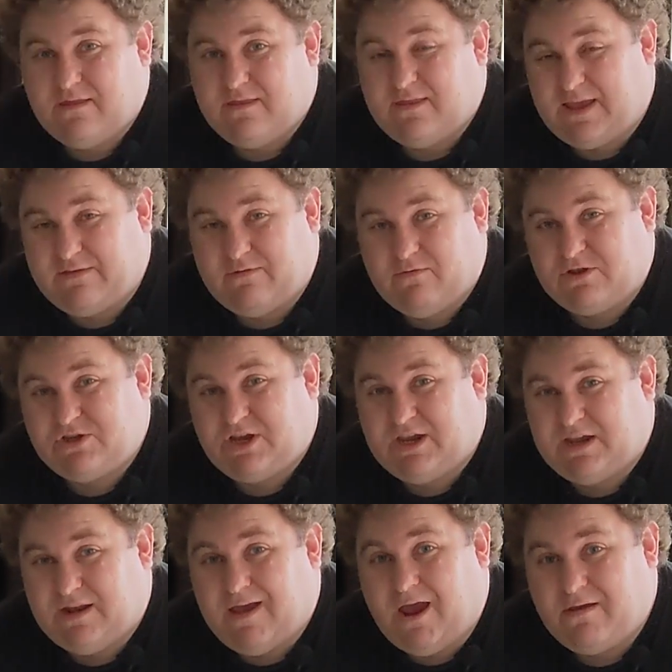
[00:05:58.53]
Thanks for watching,
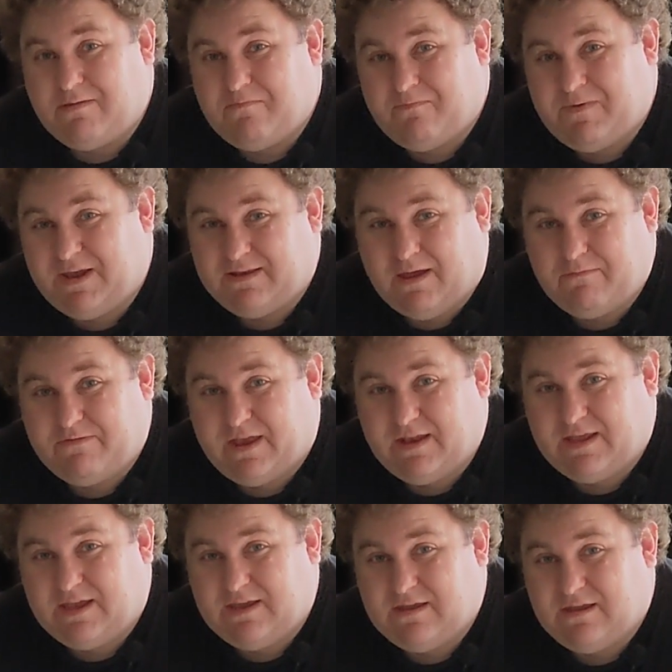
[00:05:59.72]
and I hope you picked up
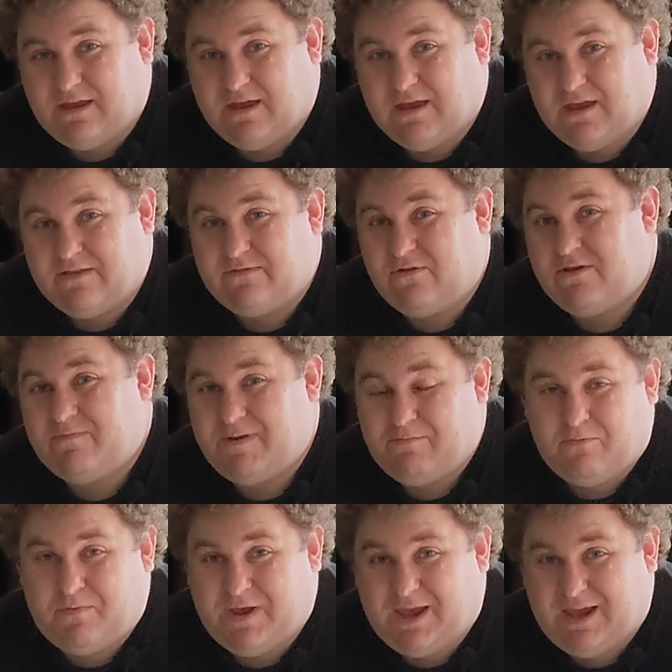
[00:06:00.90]
something. It's good to be
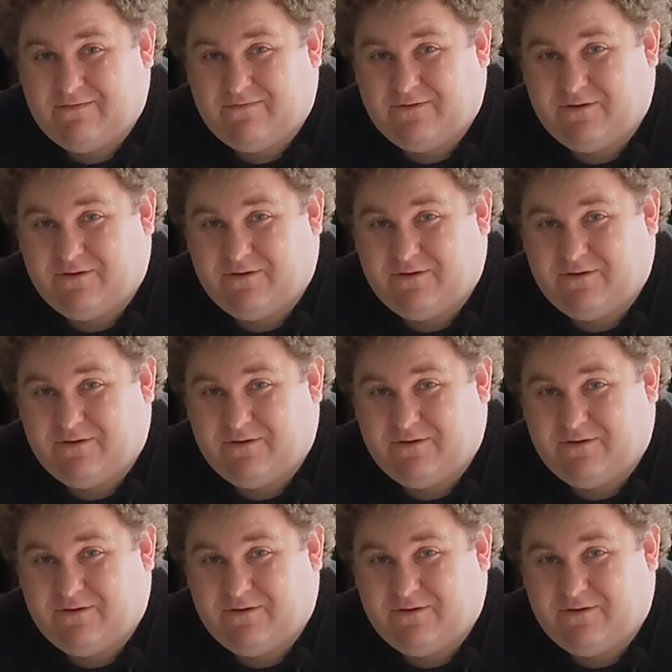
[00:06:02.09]
prepared for